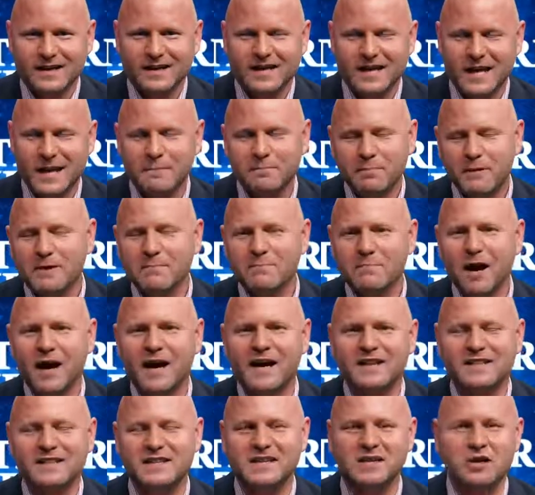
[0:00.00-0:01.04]
Keep in
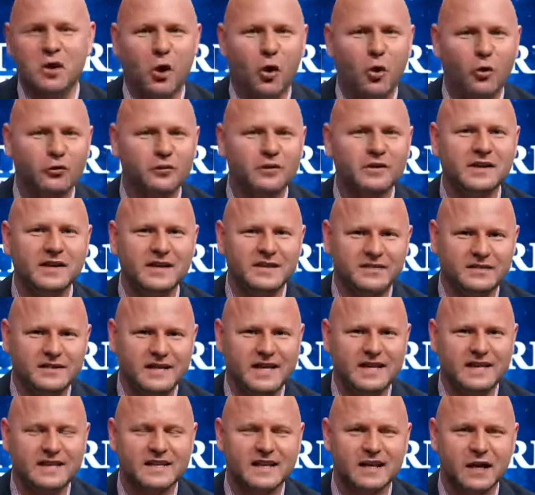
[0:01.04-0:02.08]
mind, the only
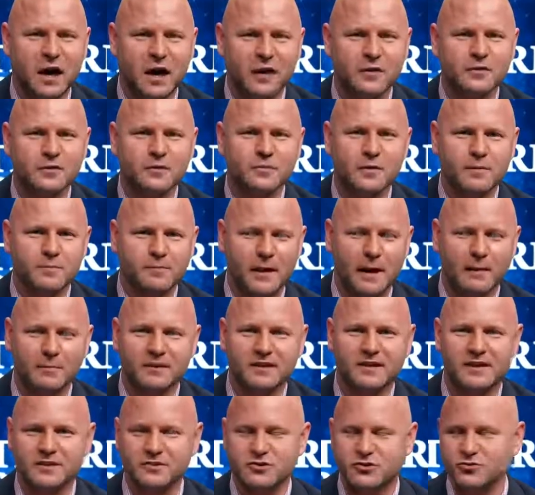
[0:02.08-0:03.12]
thing that other
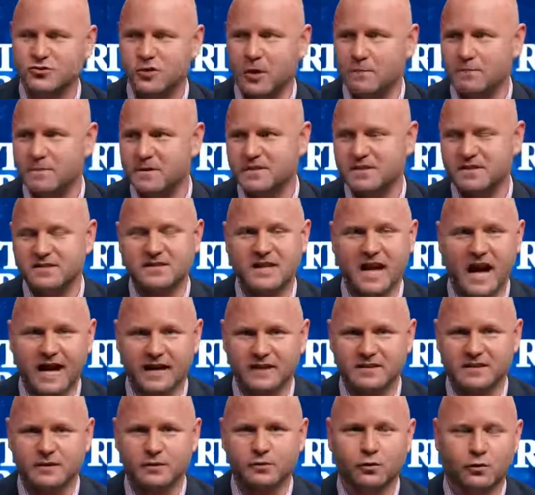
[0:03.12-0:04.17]
Republicans Trump has
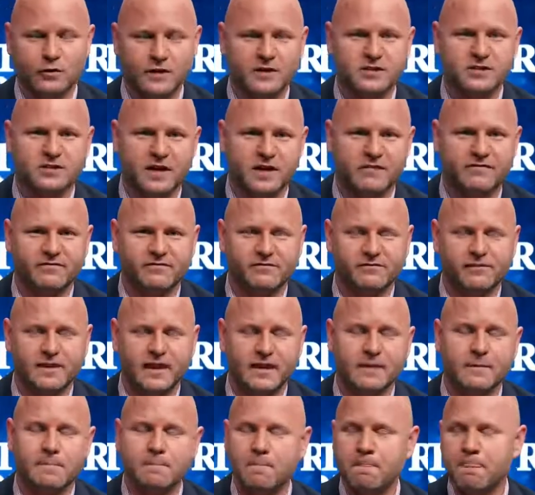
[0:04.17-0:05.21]
attacked, including Jeff
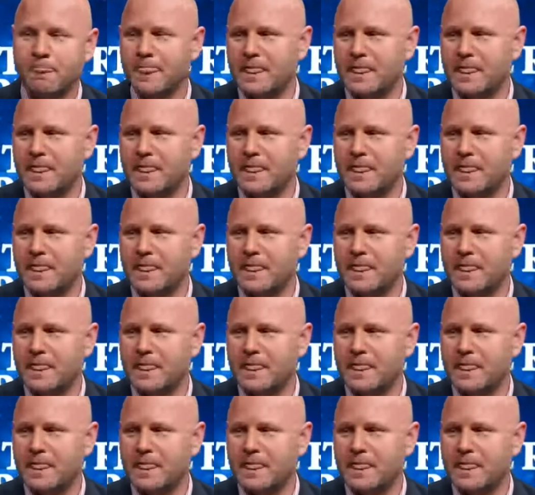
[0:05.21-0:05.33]
Flake,